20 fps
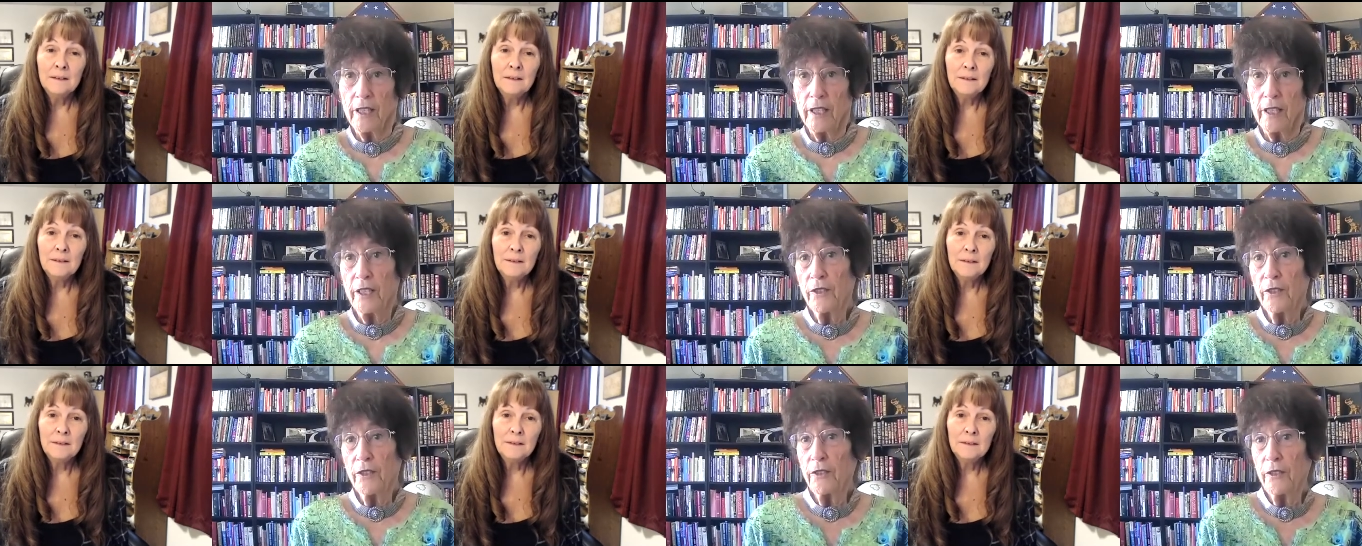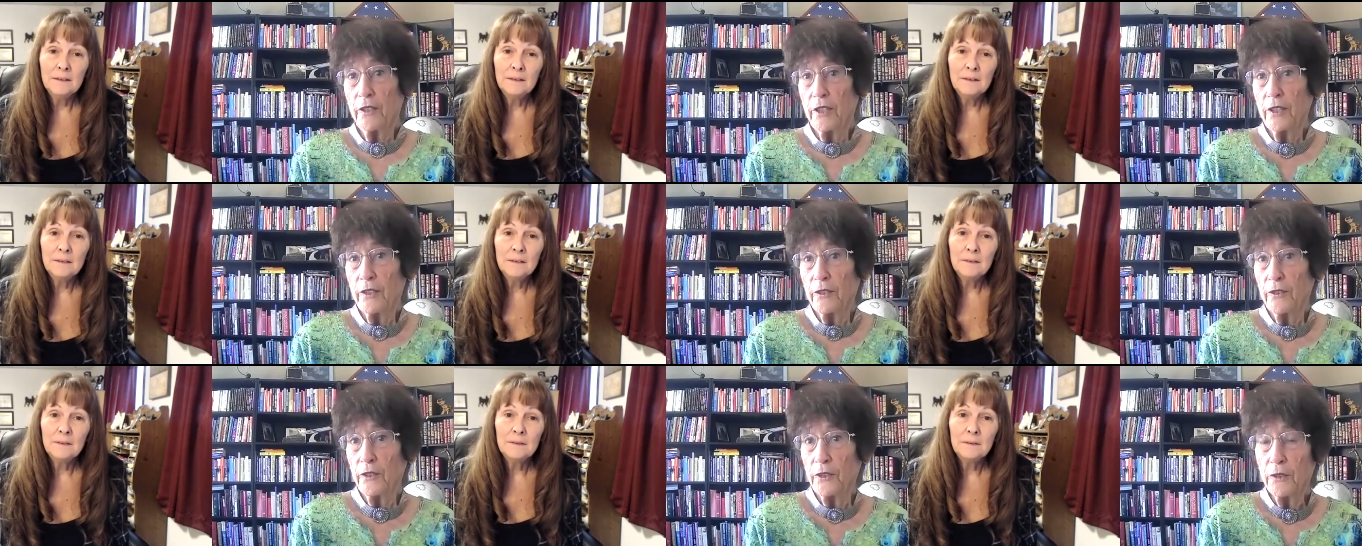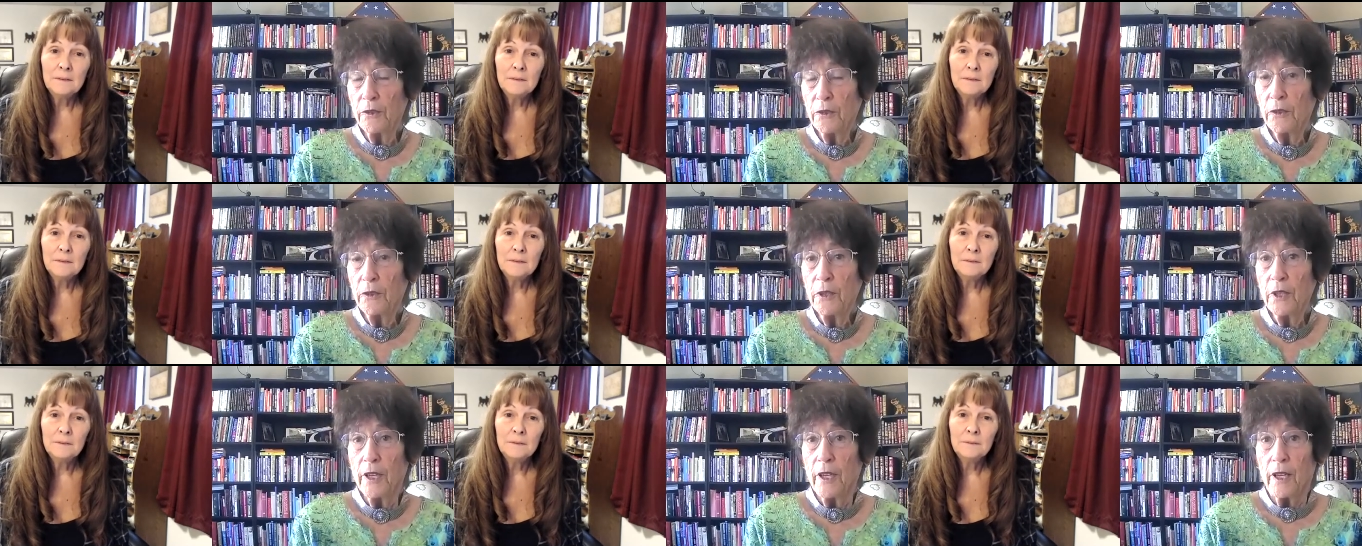Speaker 1: you're, you're
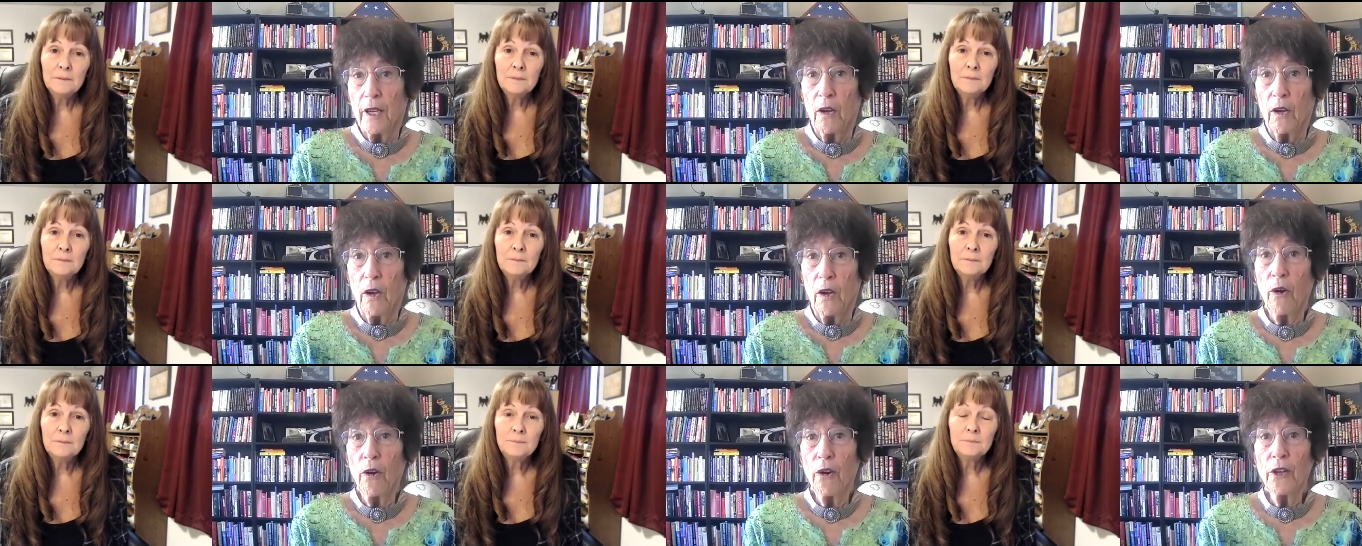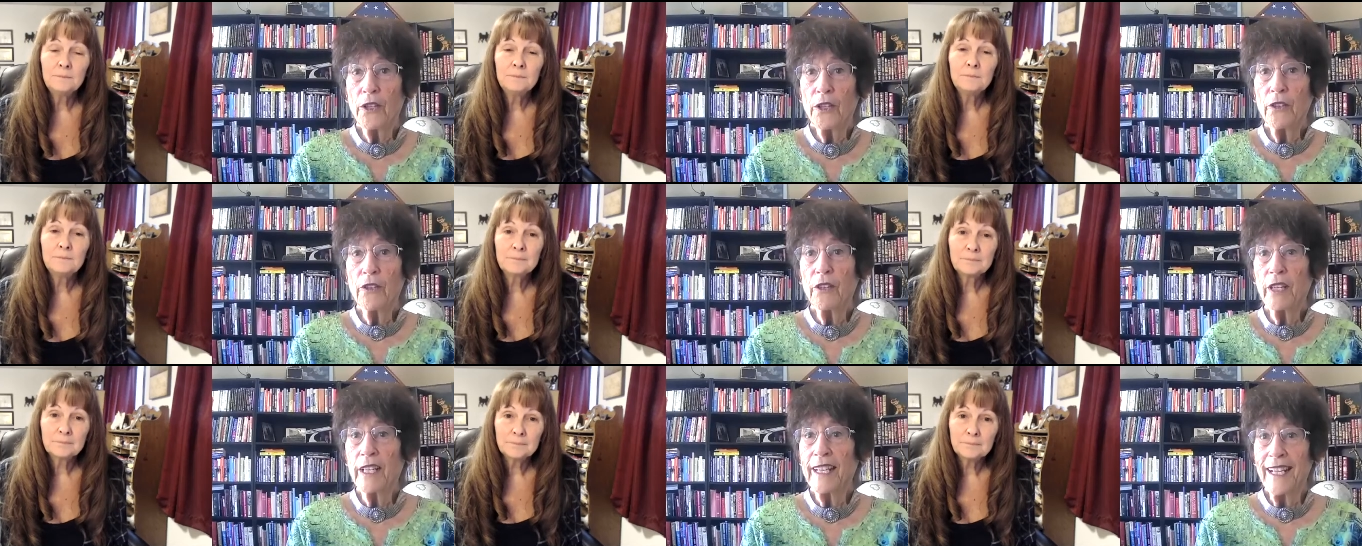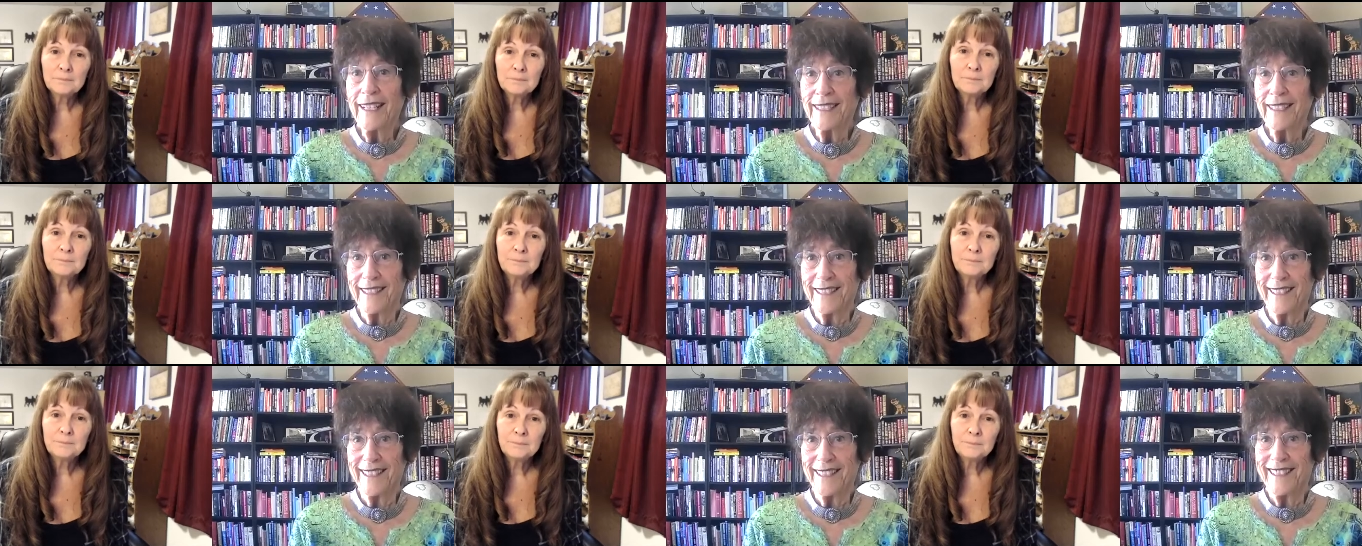new or you're a
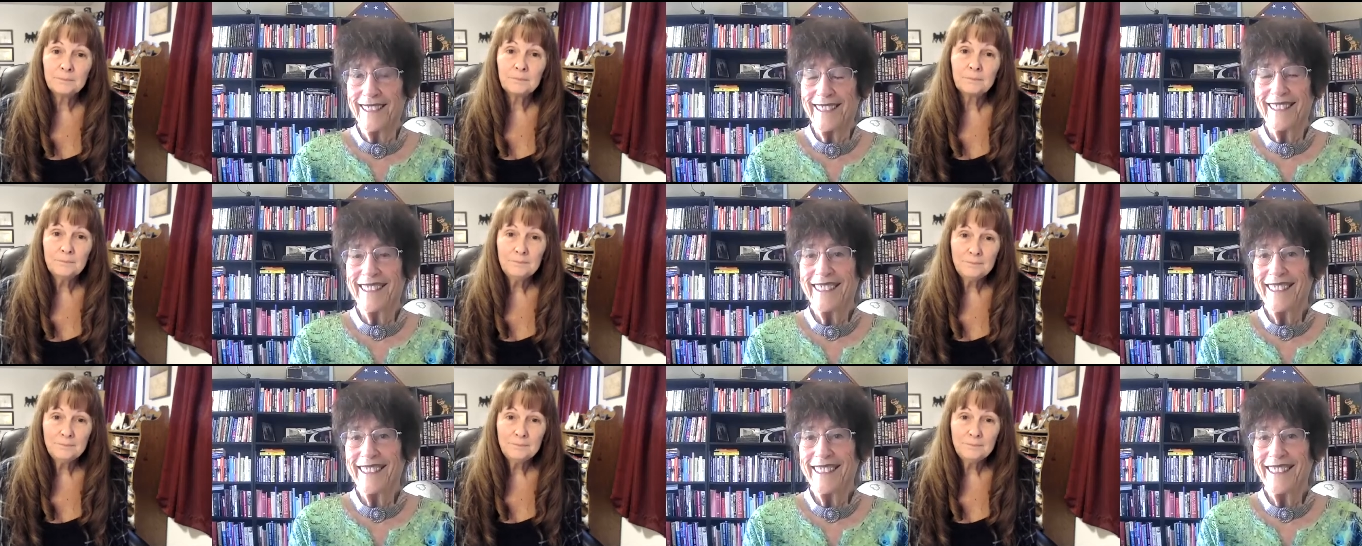guest.